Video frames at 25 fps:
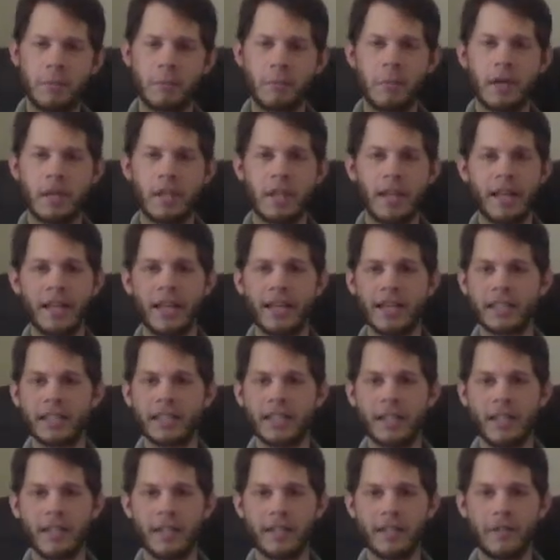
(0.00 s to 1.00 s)
But like I
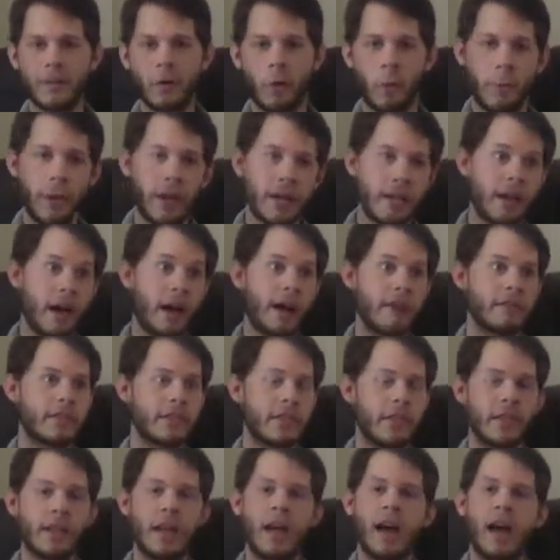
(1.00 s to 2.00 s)
said, or may not have
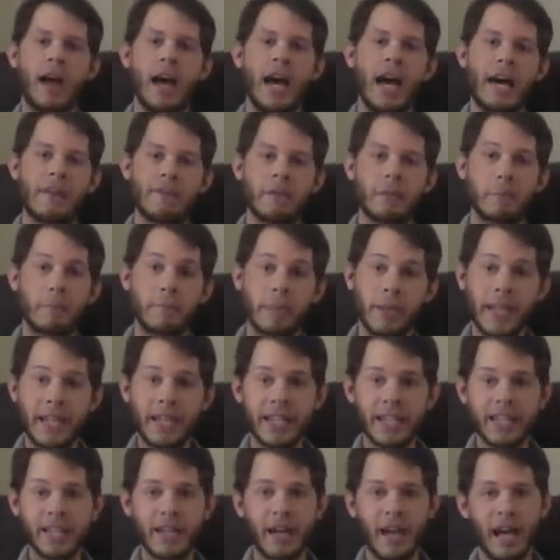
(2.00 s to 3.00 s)
said, I haven't
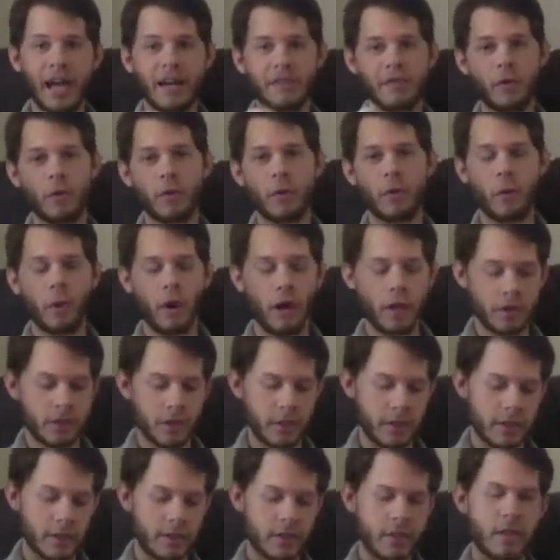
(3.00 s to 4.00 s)
played it. I've only
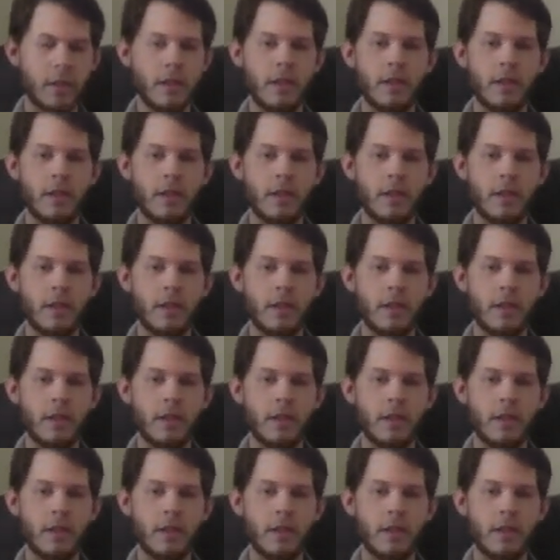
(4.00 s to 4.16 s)
watched it.